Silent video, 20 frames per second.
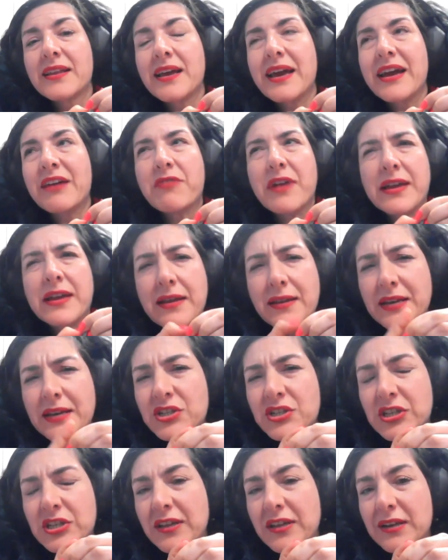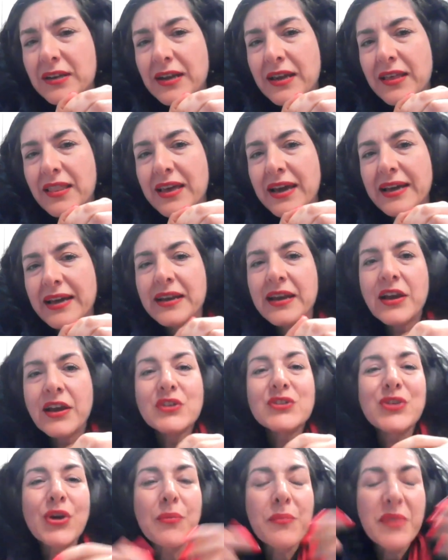a recognition that
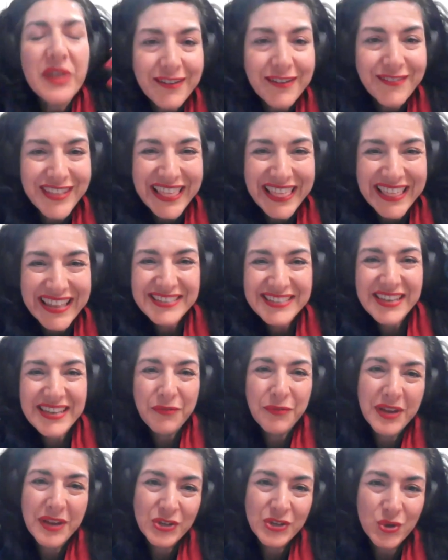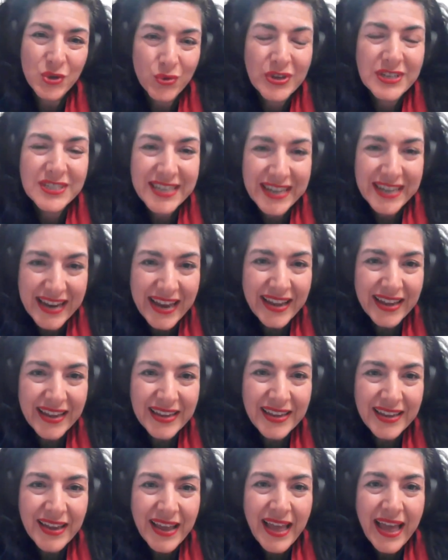so many of the things that we enjoy
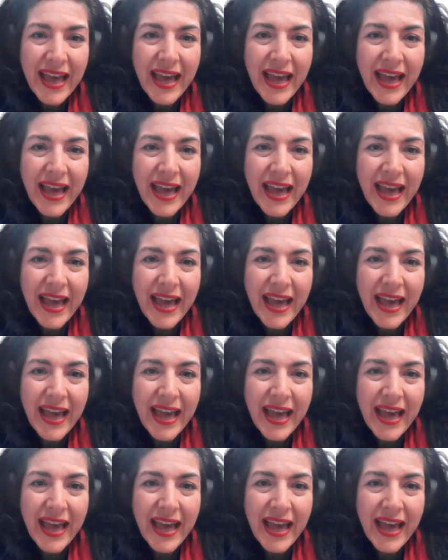today